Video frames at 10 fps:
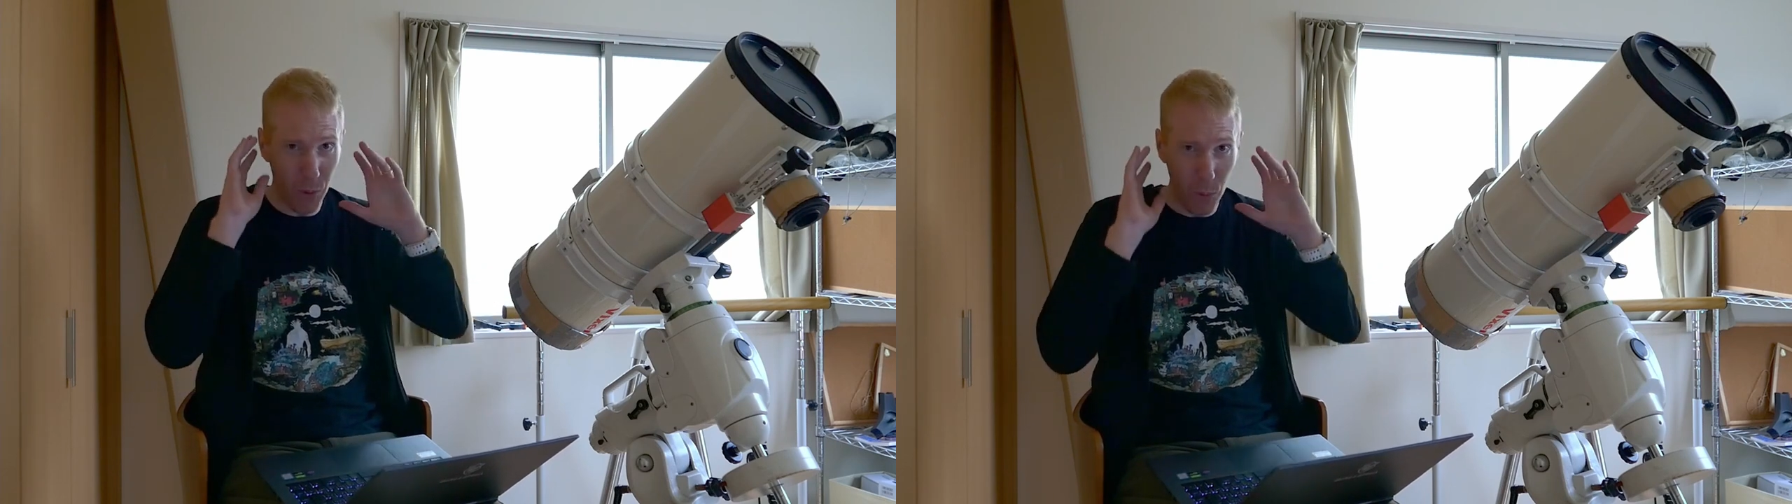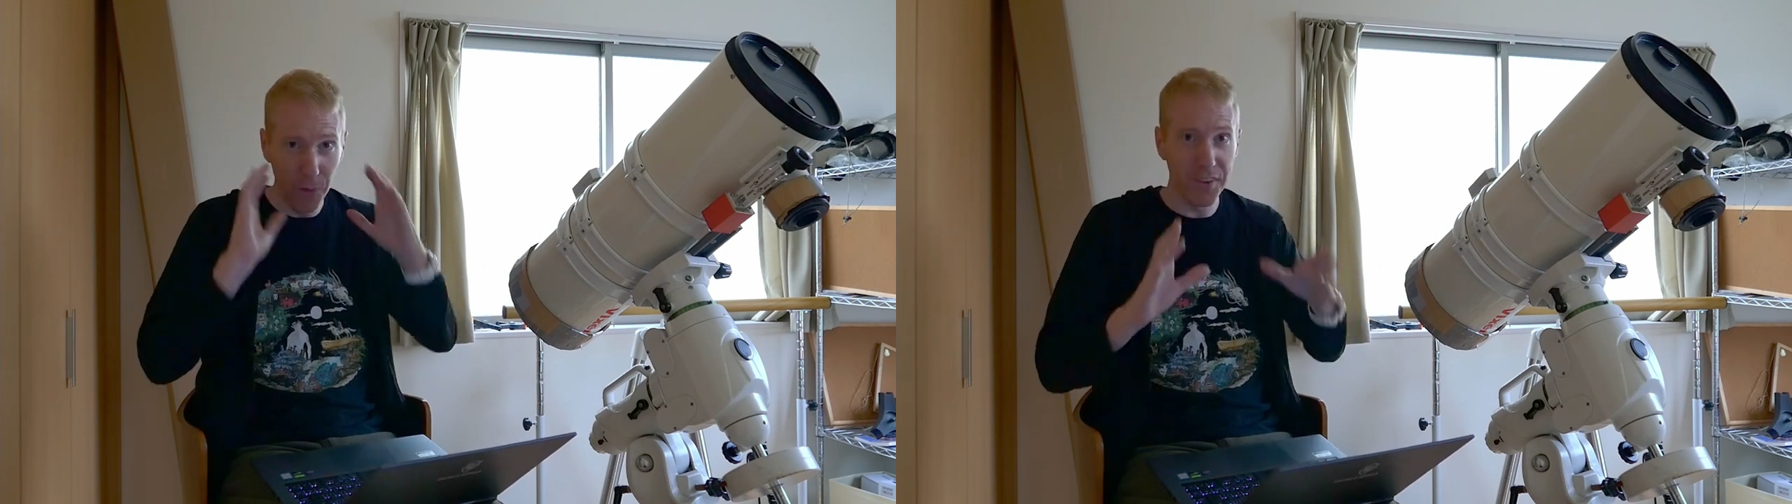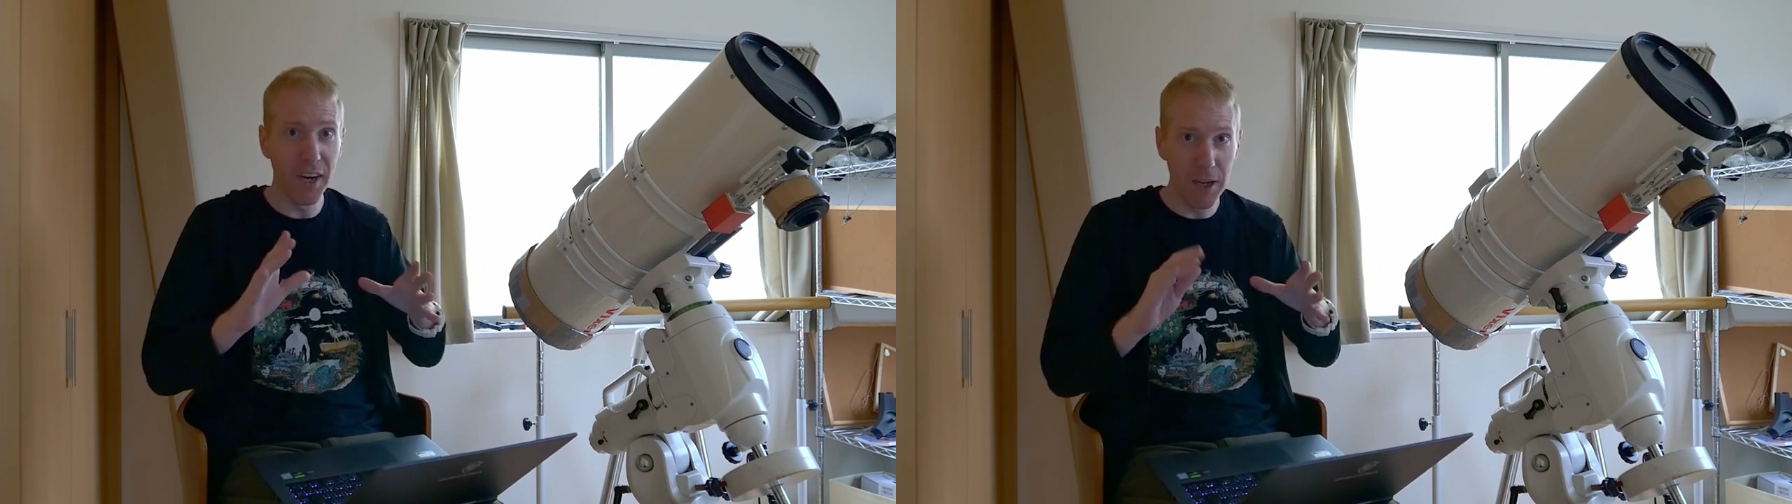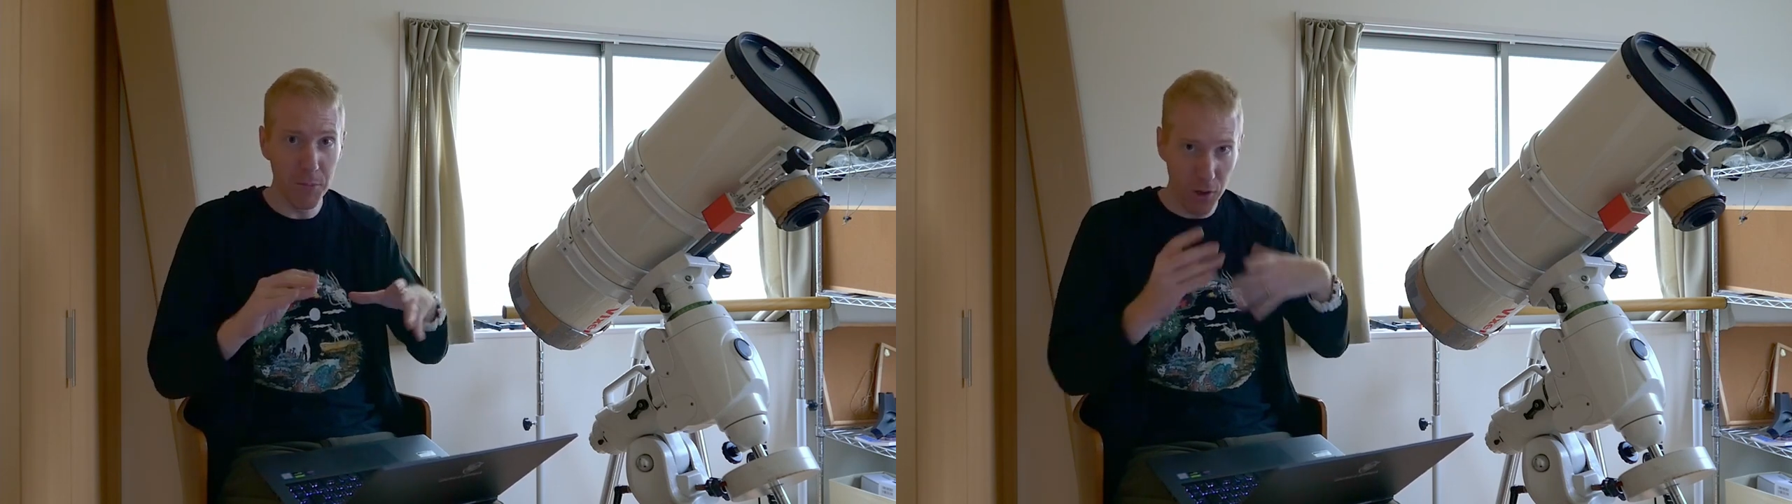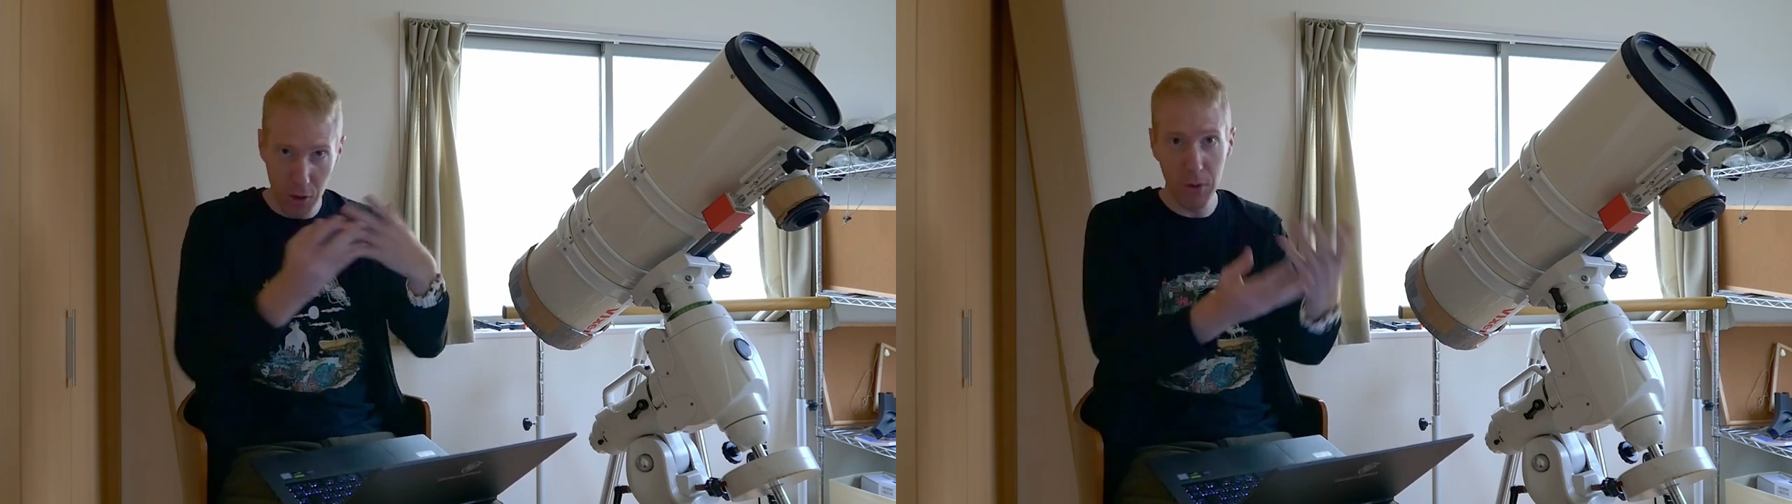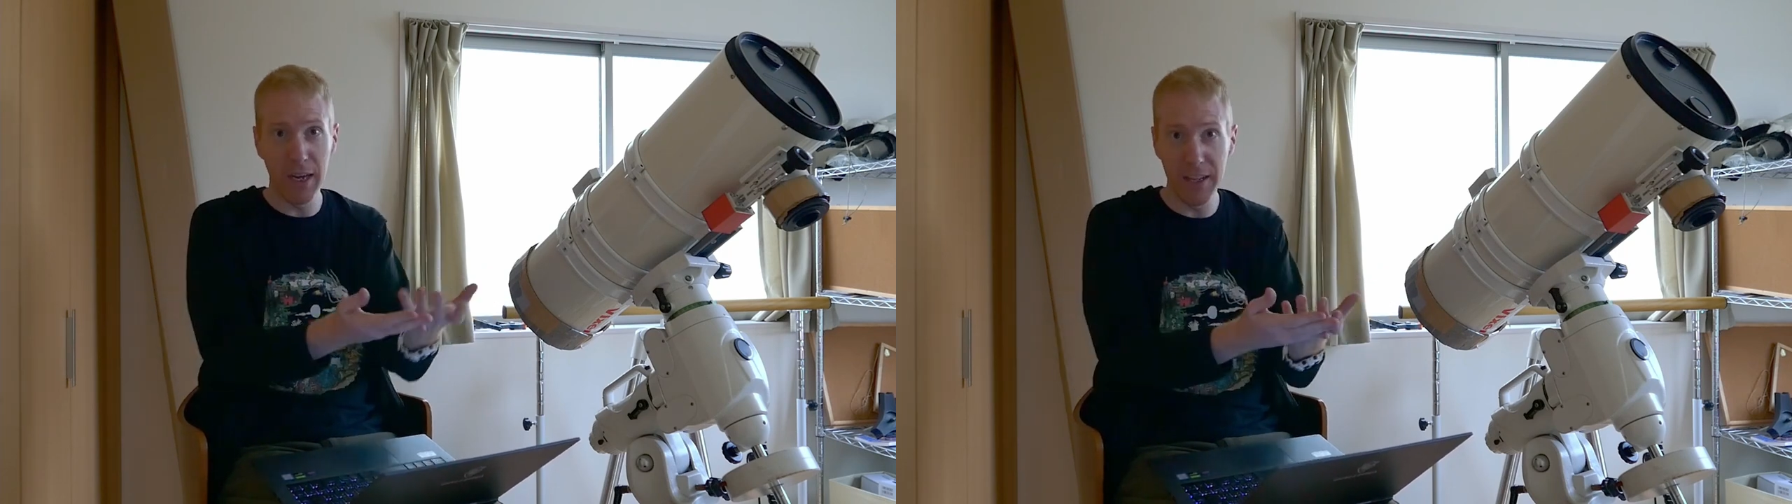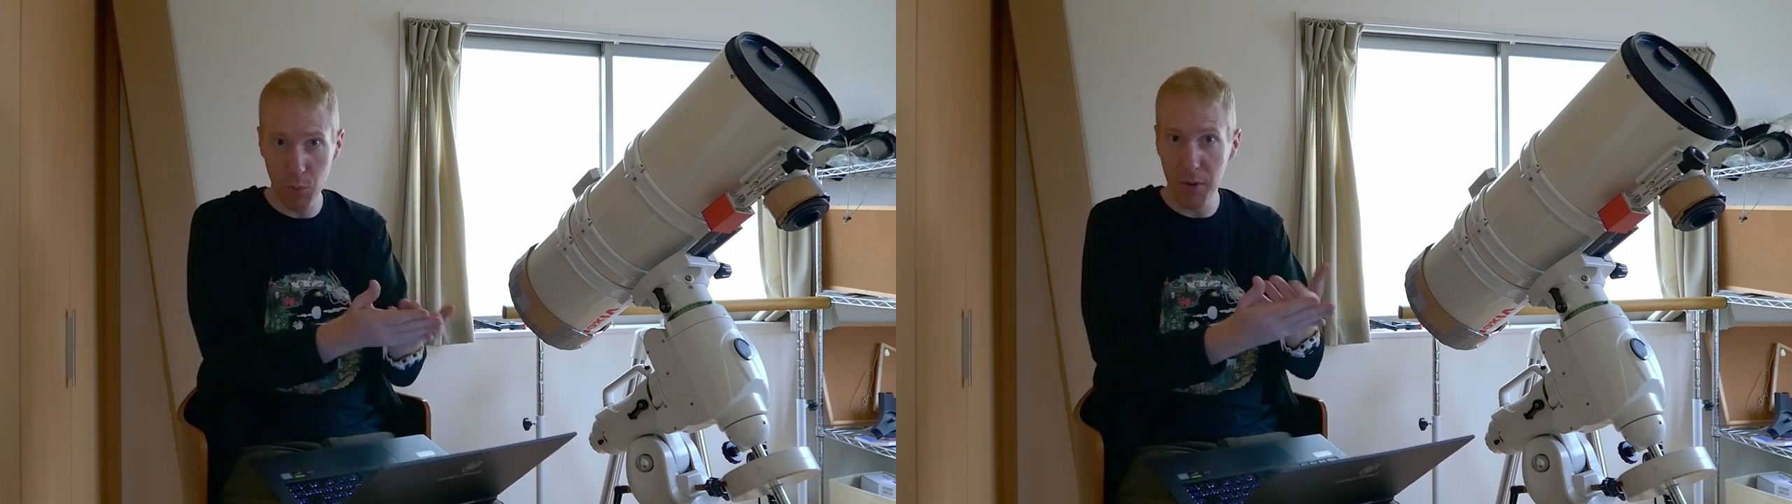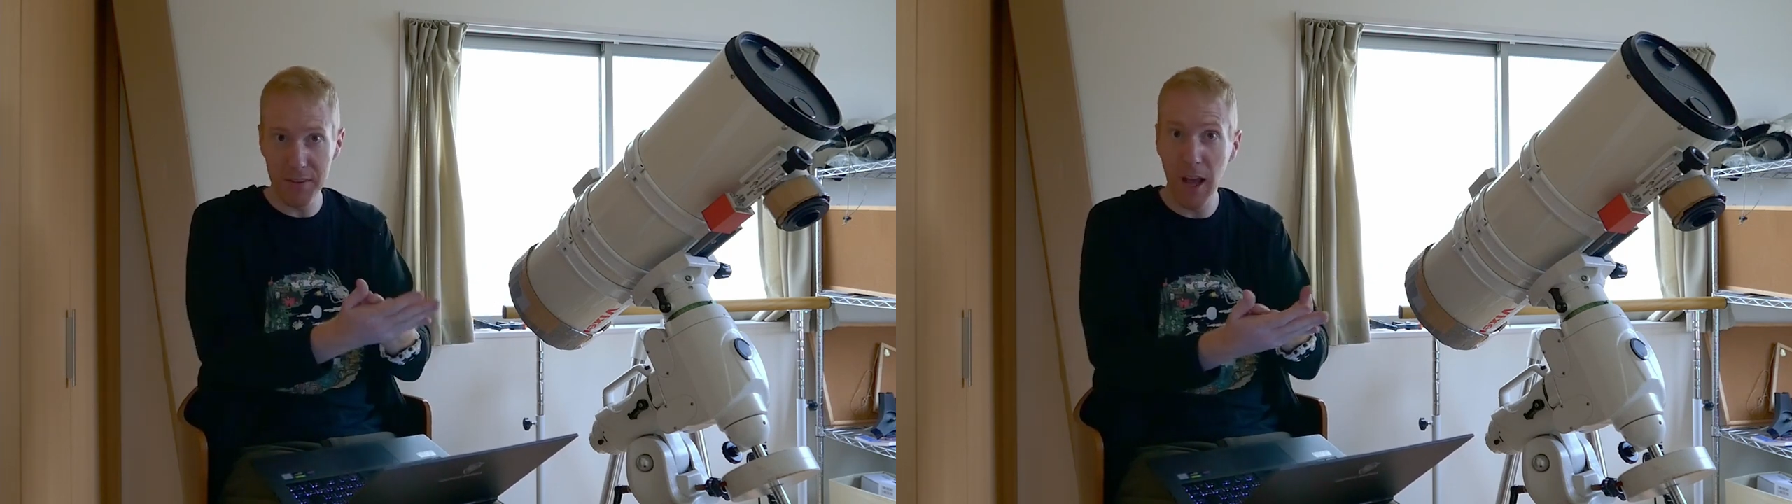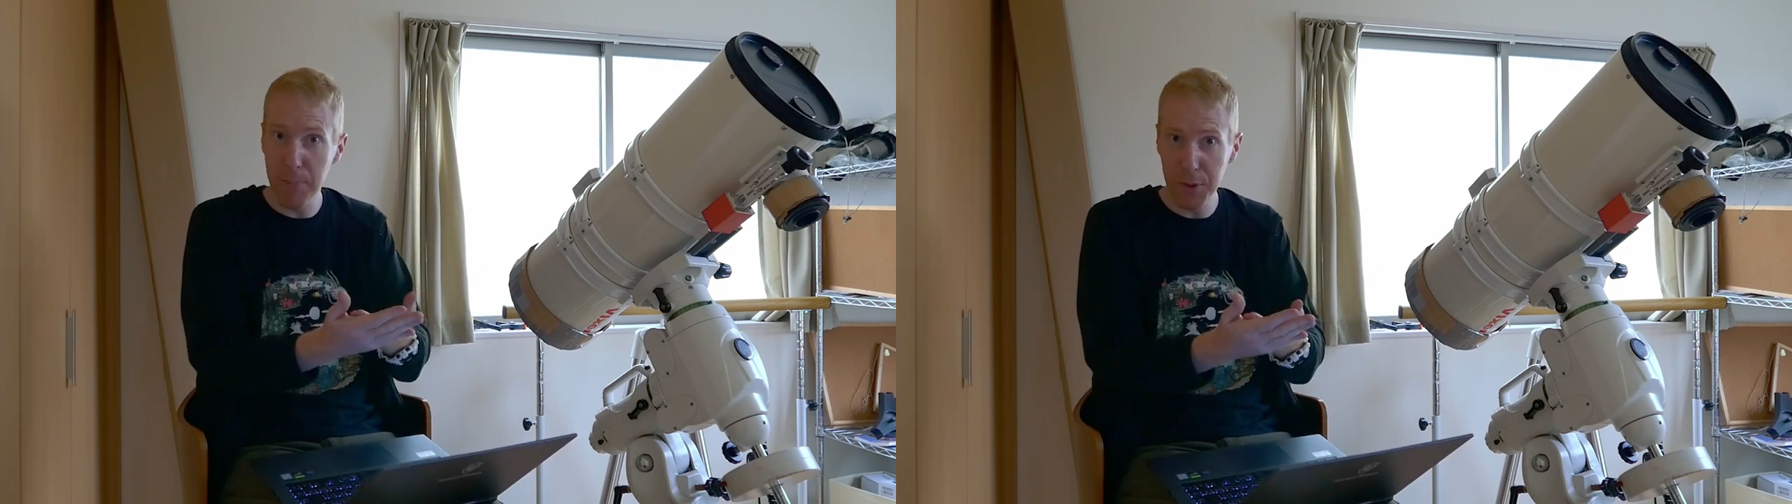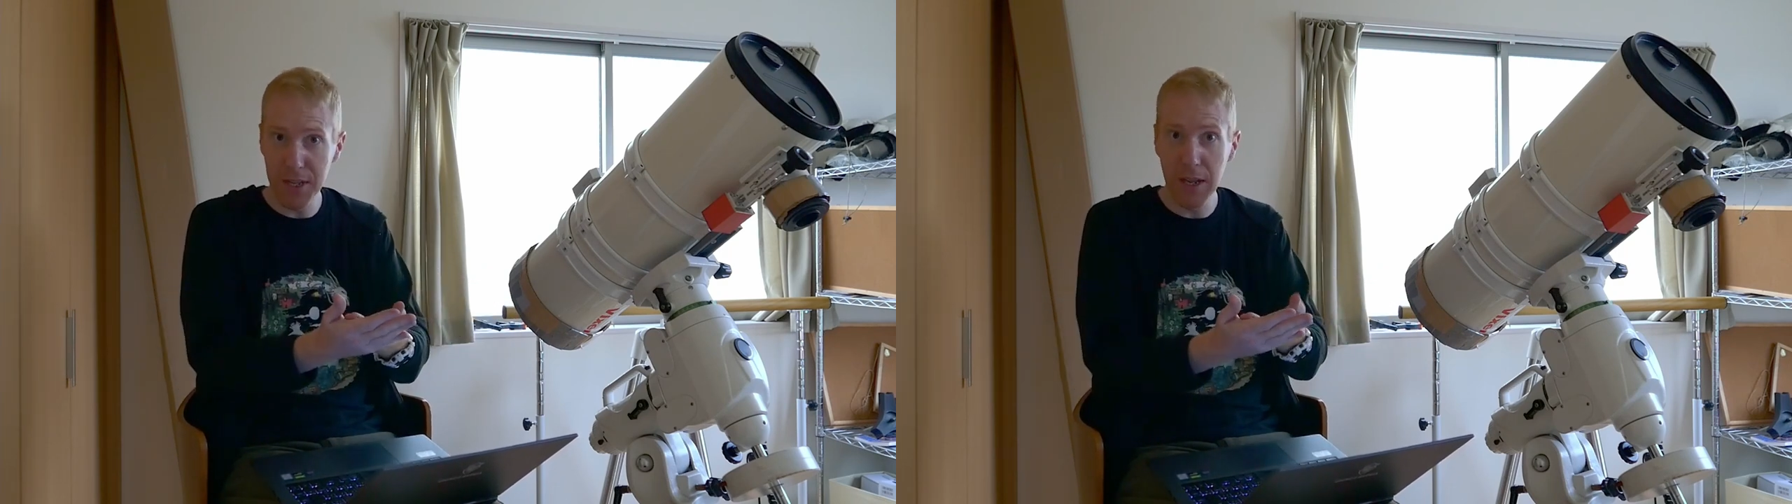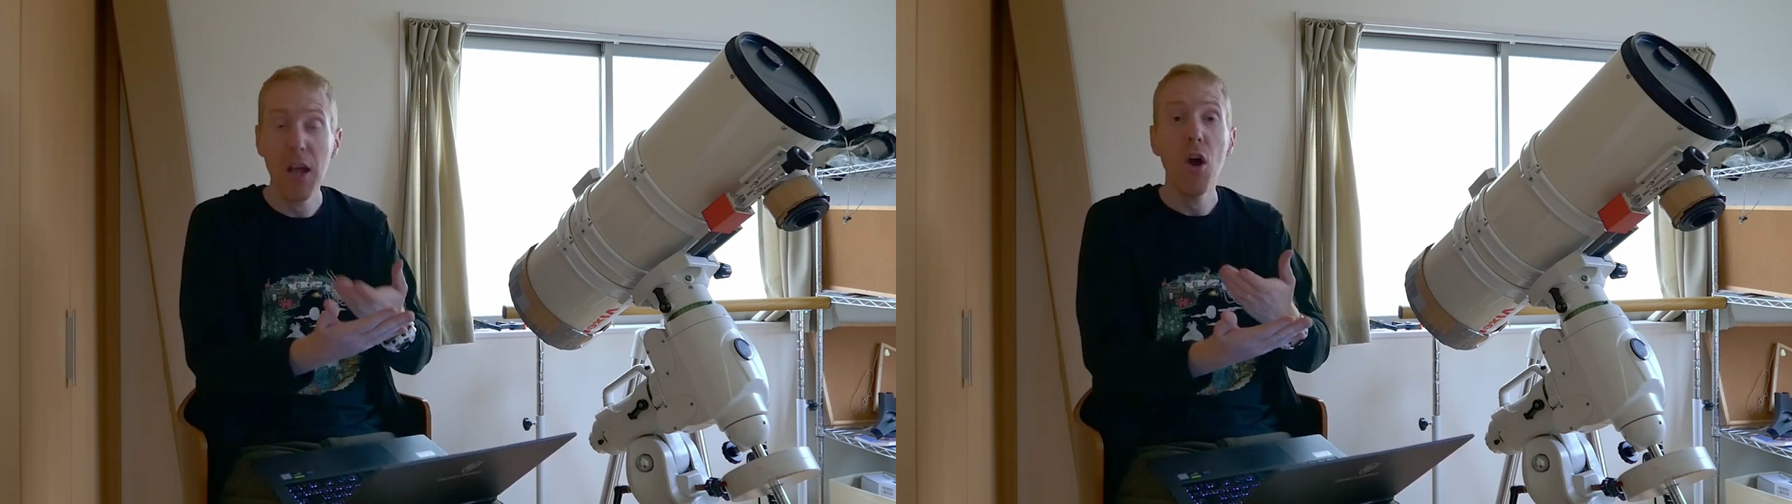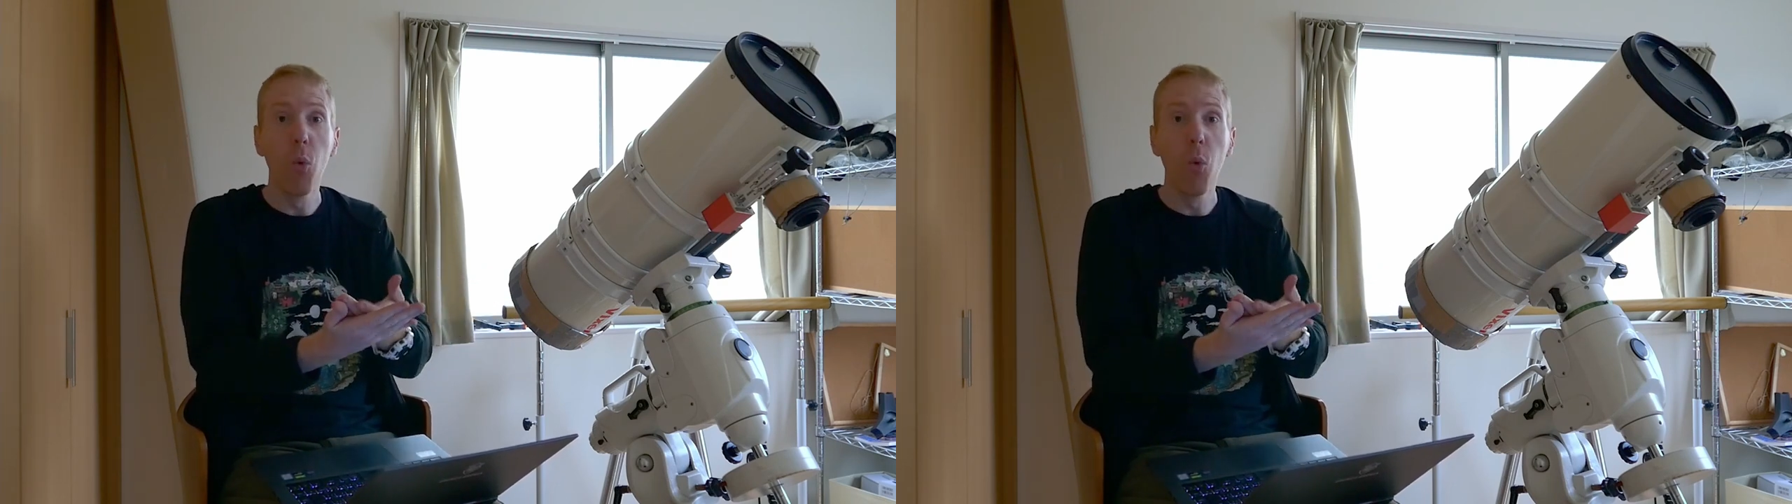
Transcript: all times look at what's happening